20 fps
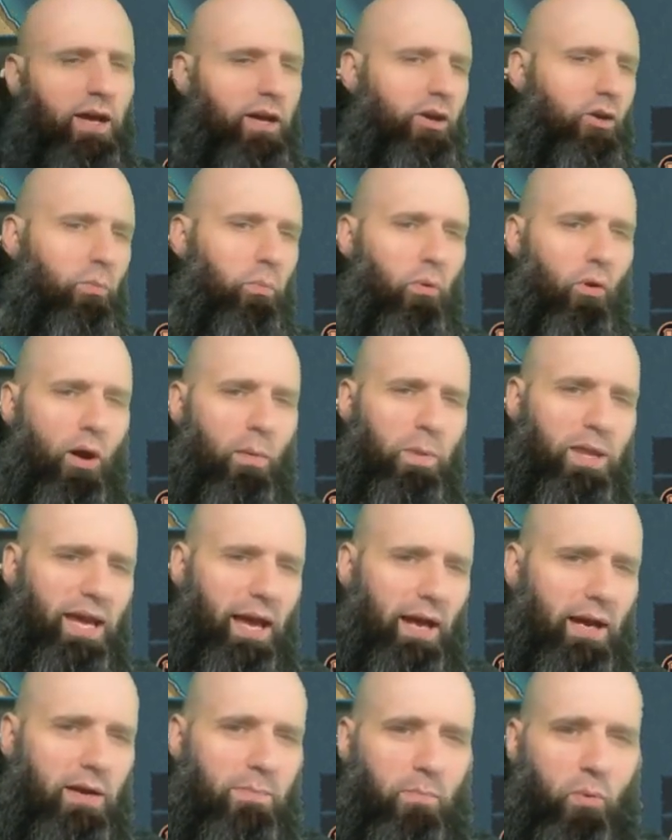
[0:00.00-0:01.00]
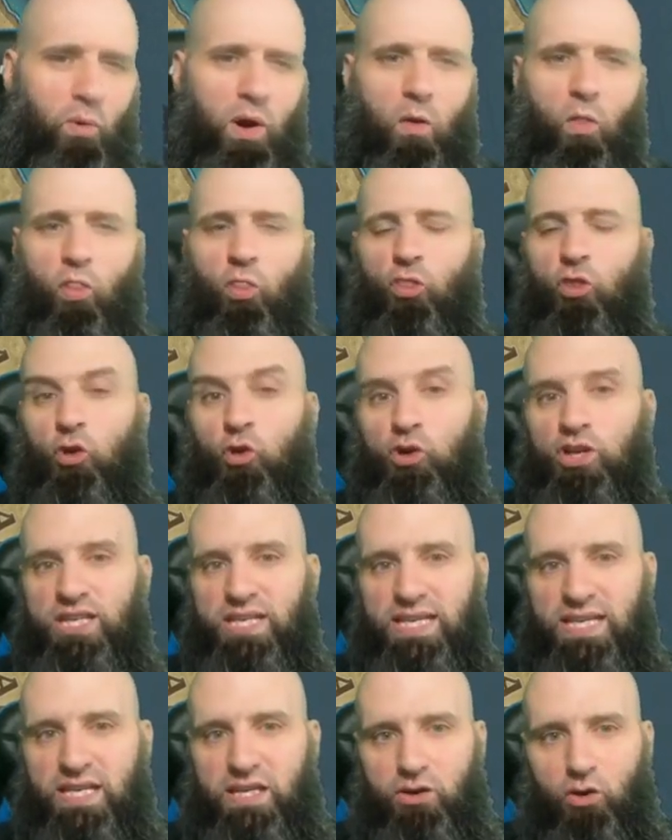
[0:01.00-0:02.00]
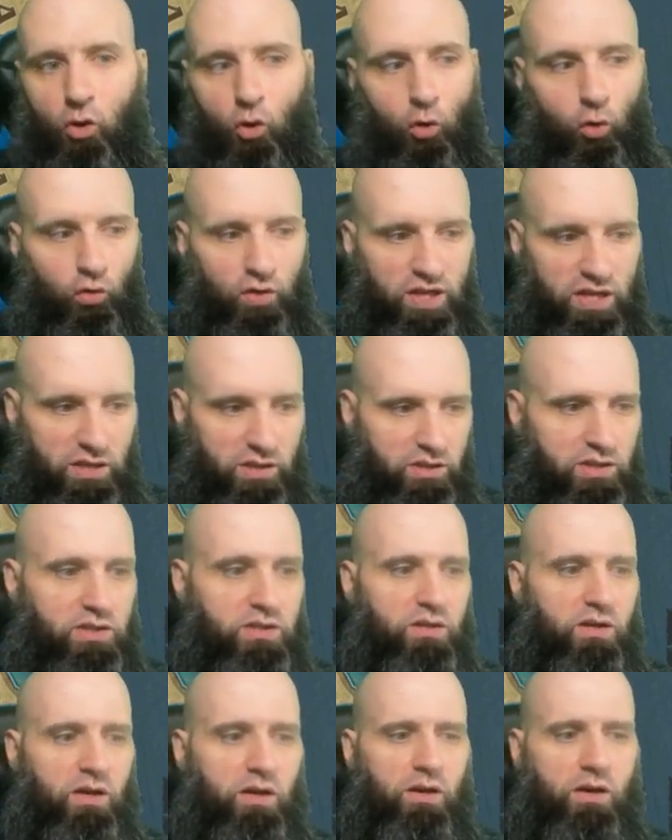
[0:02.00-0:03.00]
He'll probably end up around thirteen holdings.